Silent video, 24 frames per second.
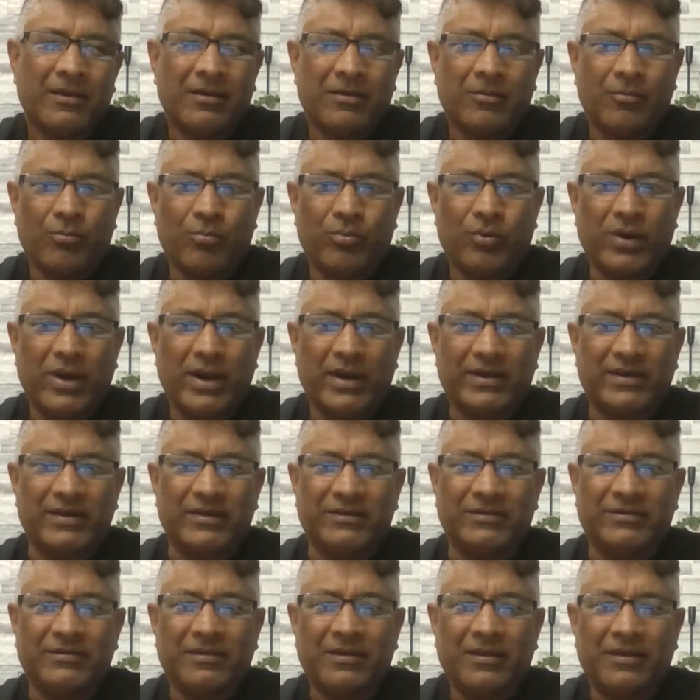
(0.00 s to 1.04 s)

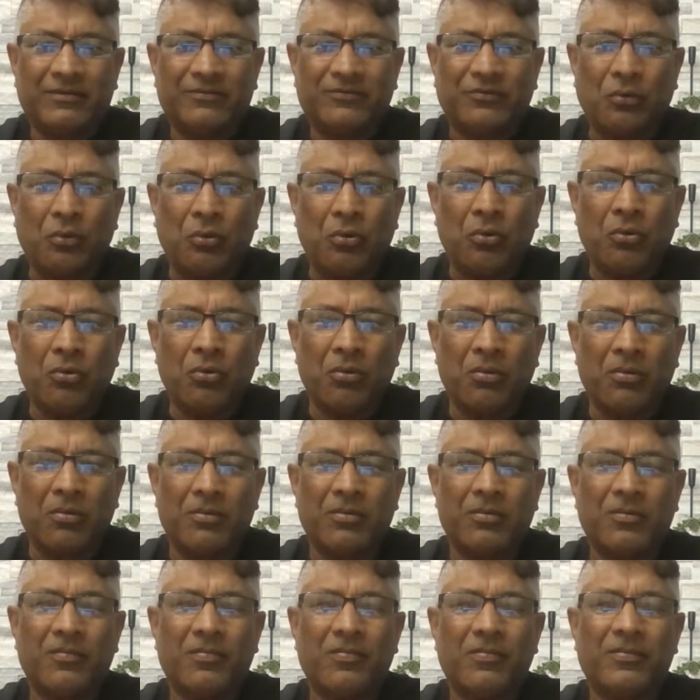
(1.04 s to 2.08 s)
bracket. So
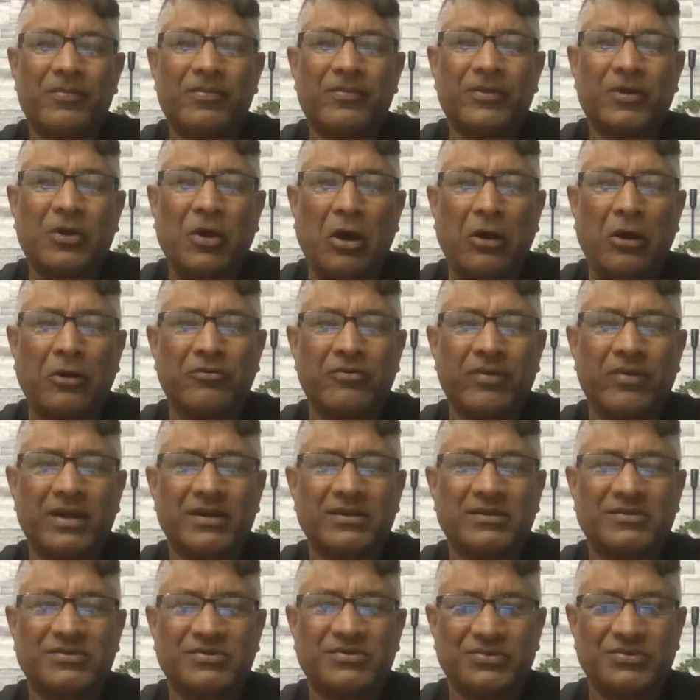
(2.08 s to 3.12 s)

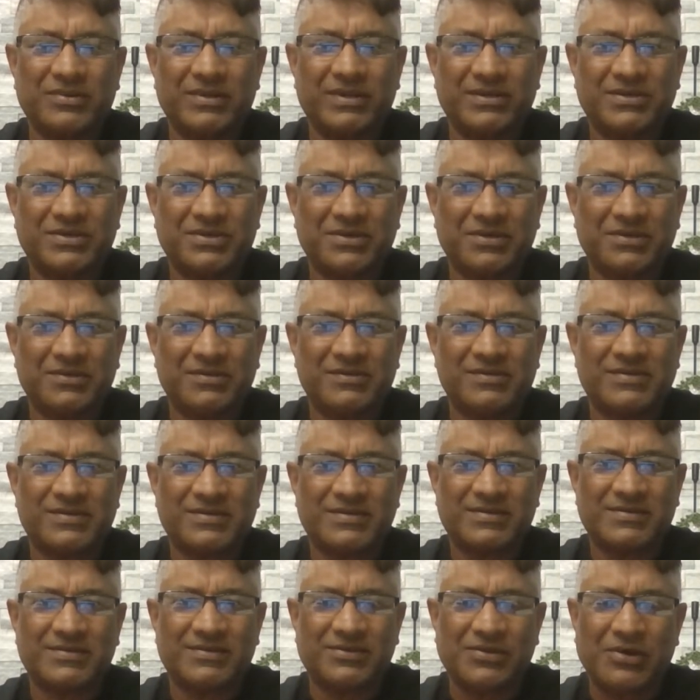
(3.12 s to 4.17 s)

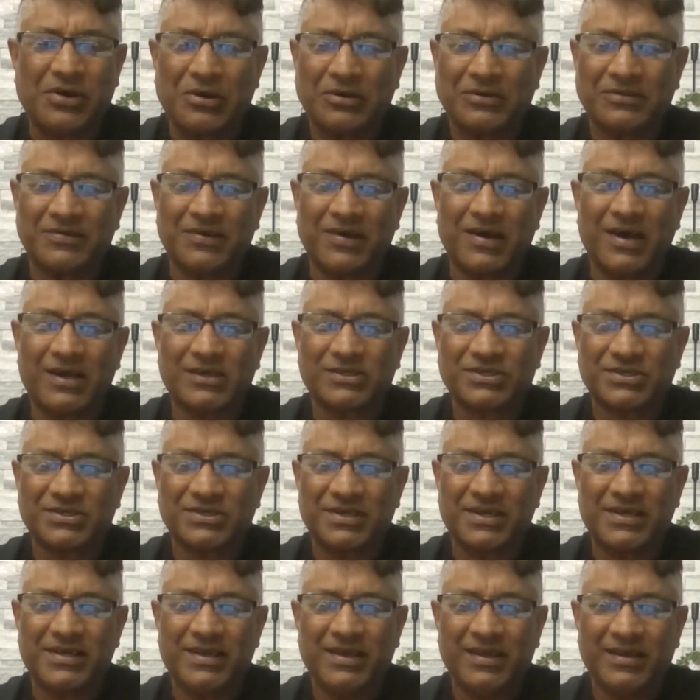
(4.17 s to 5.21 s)
congratulations, Dr.
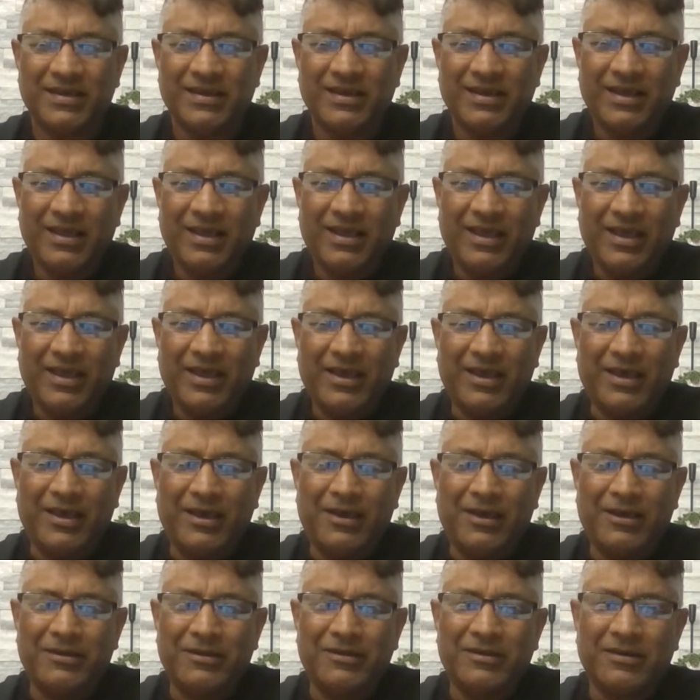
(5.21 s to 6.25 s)
Ashley.
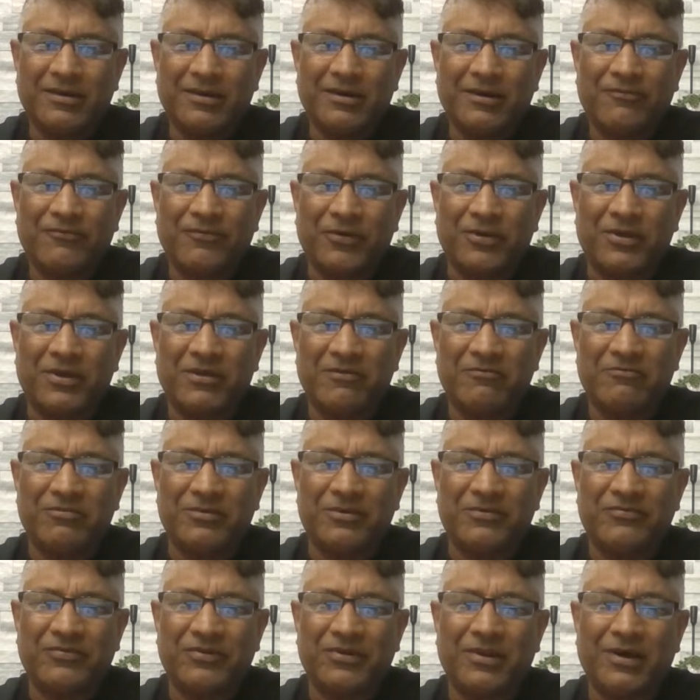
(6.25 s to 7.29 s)
And forgive
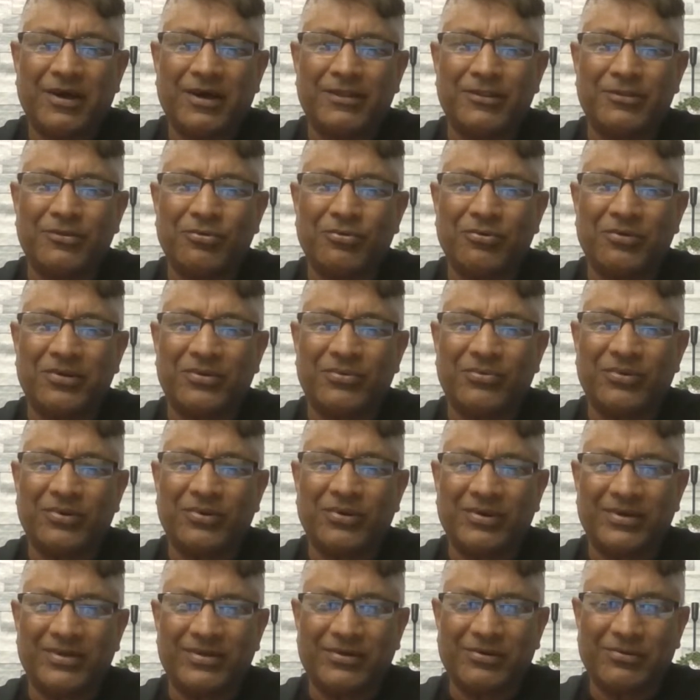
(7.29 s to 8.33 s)
me for not knowing
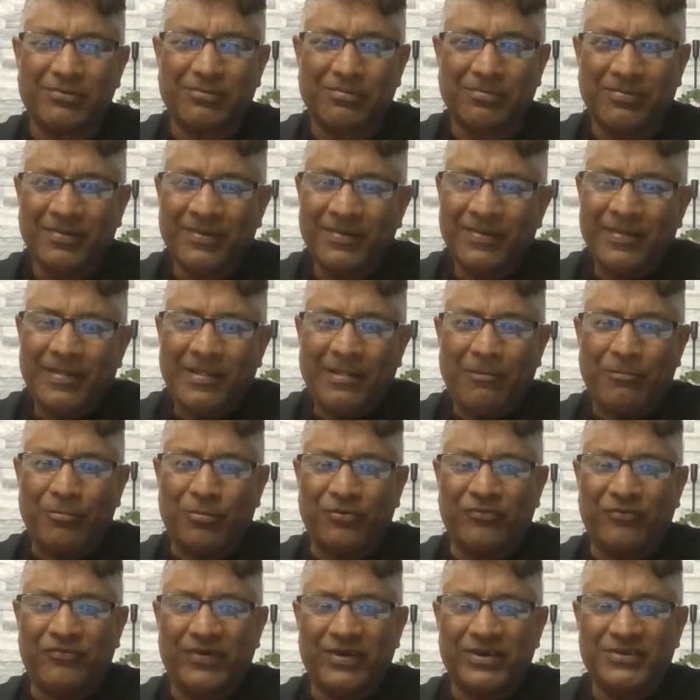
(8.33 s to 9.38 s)
what your
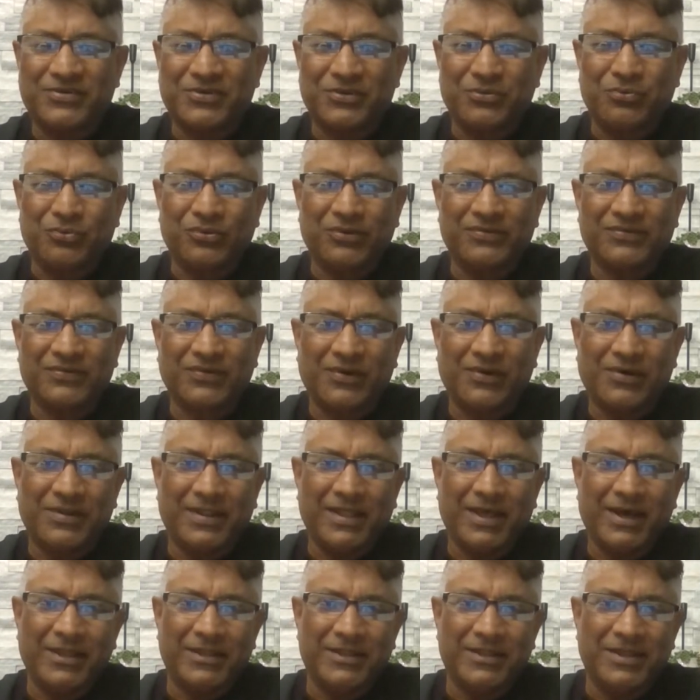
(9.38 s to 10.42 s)
profession was on
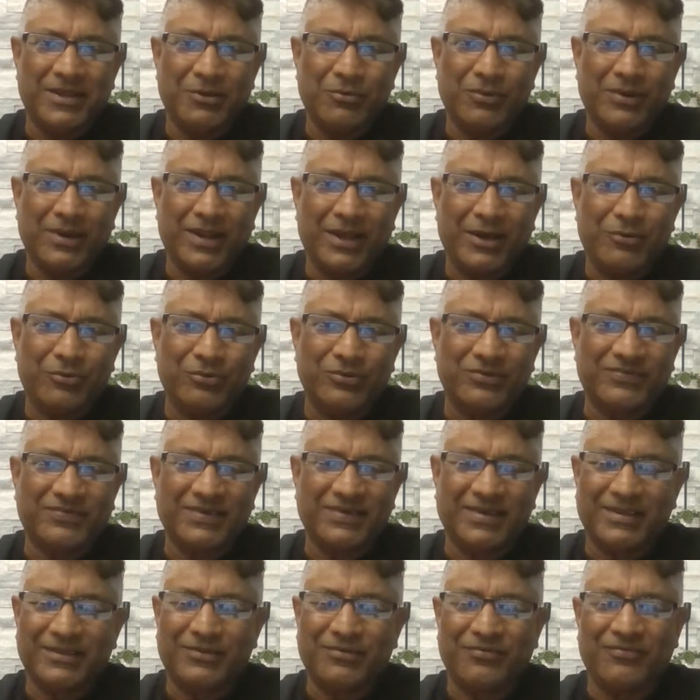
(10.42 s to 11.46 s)
that day when I was
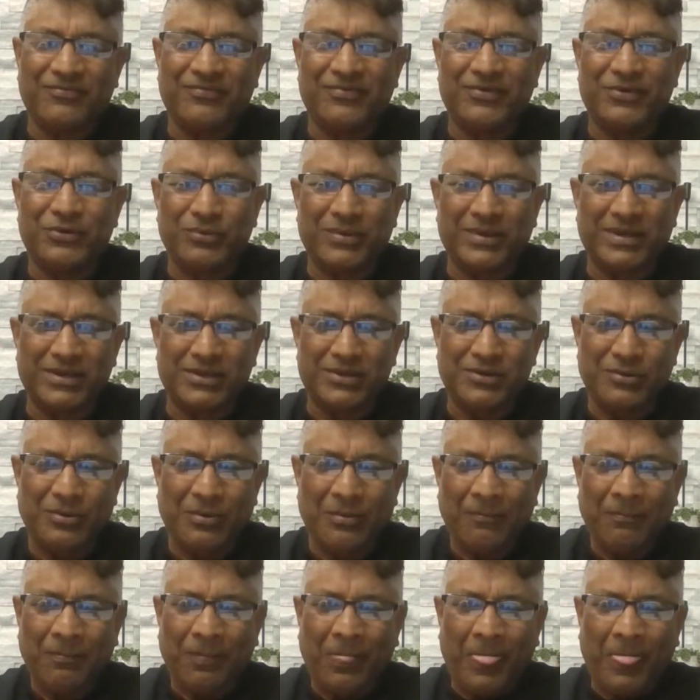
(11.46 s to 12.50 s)
interviewing you.
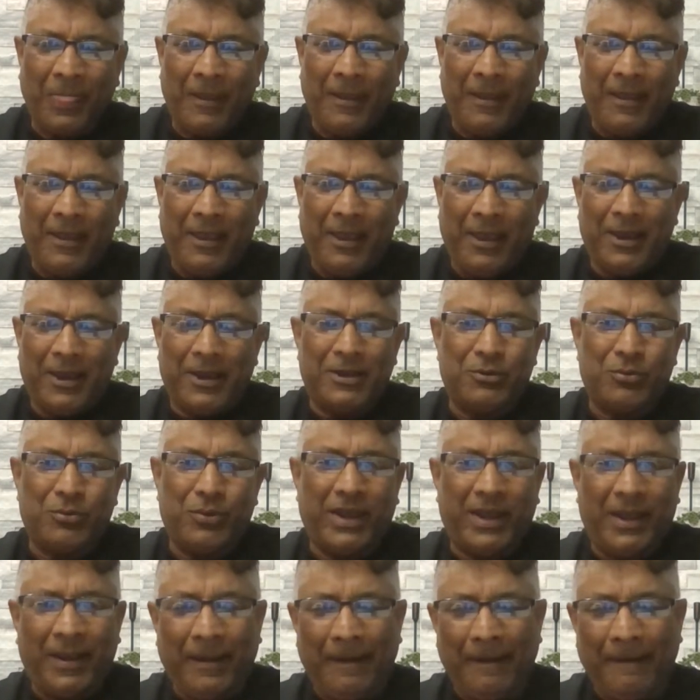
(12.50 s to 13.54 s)

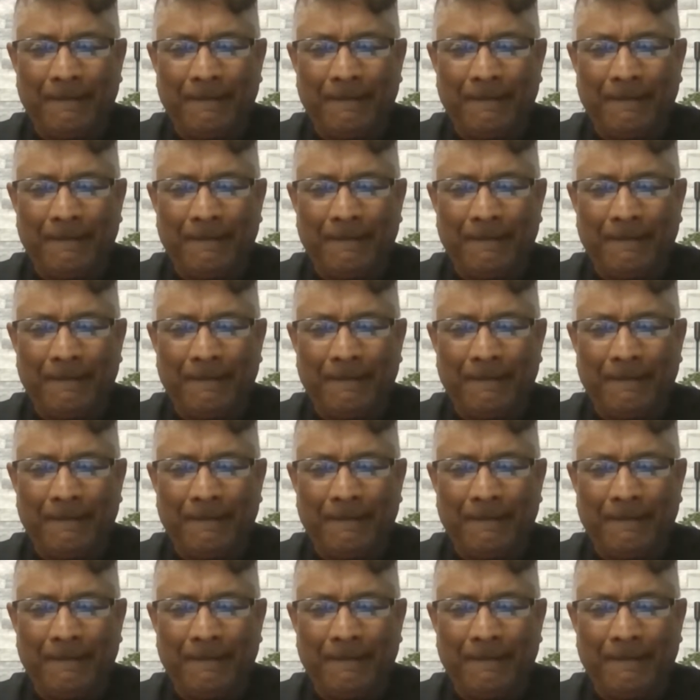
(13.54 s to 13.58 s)
Anyway,